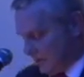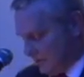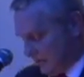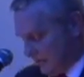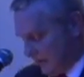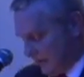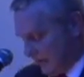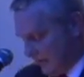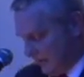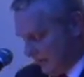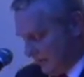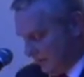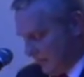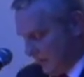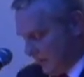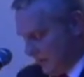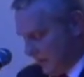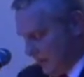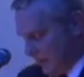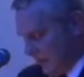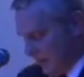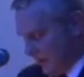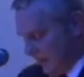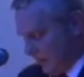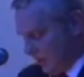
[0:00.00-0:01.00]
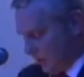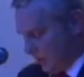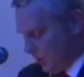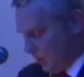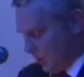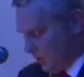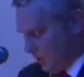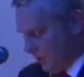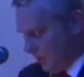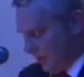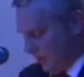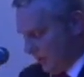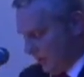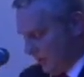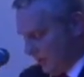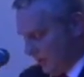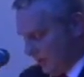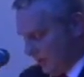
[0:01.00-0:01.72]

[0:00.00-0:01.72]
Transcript: contentment and goodwill.